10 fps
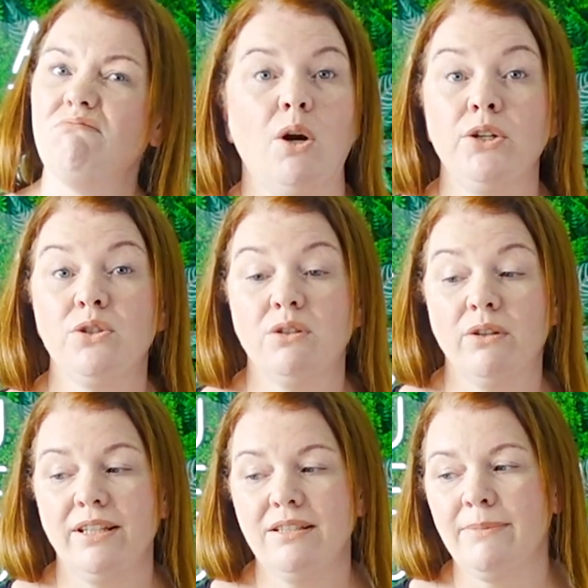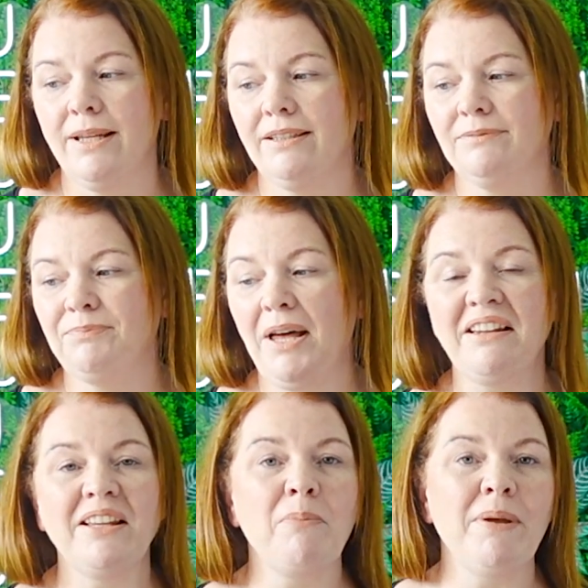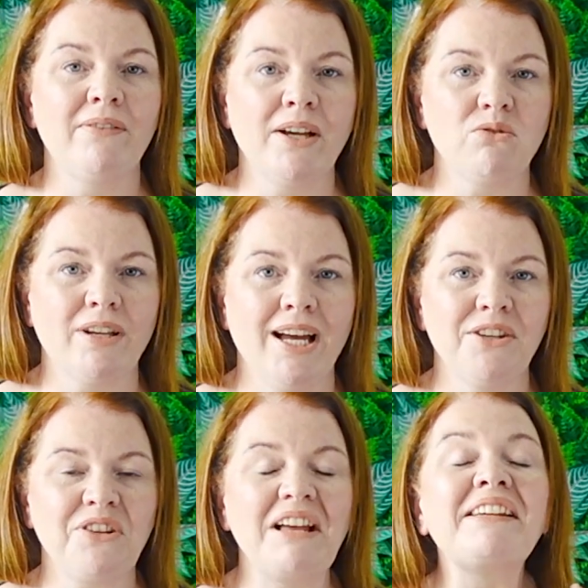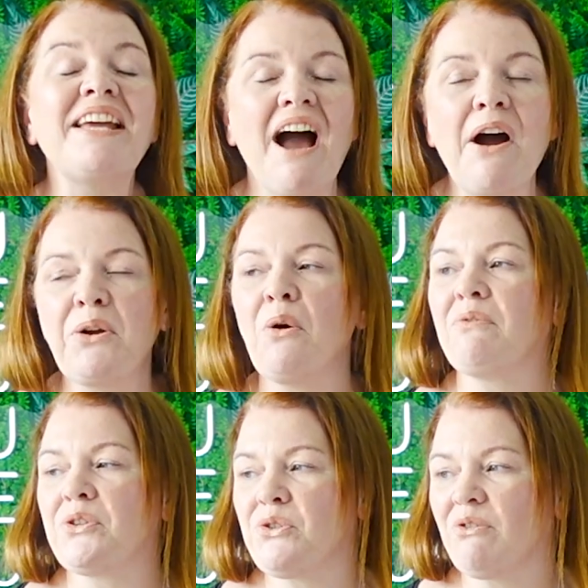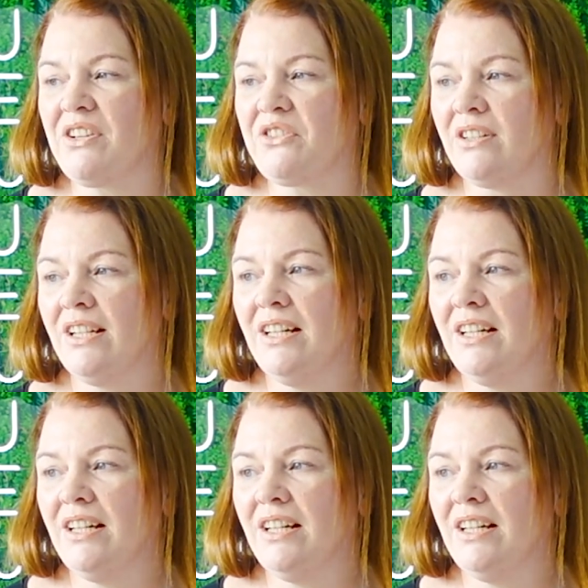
or you're just looking to make a little bit of extra cash and get out your frustration